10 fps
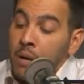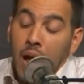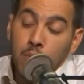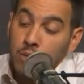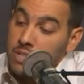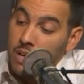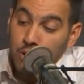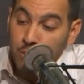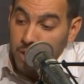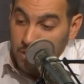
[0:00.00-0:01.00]
But I will tell
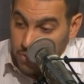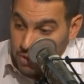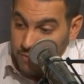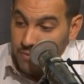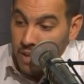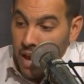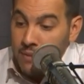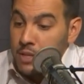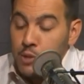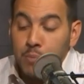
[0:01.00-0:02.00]
you this,
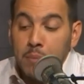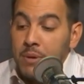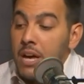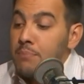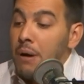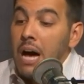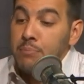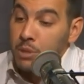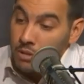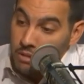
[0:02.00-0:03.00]
and this might be
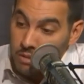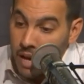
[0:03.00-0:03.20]
unpopular,